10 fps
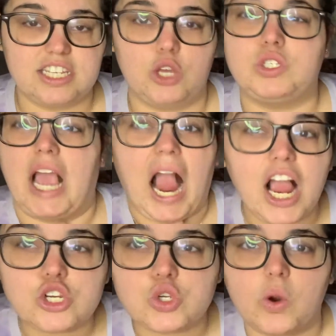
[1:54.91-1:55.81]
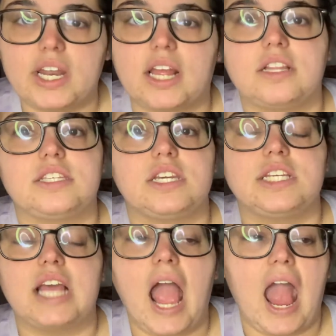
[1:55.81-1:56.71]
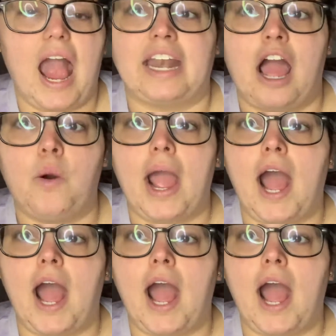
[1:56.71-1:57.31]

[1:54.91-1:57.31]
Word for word: I used to hate short necklaces and now I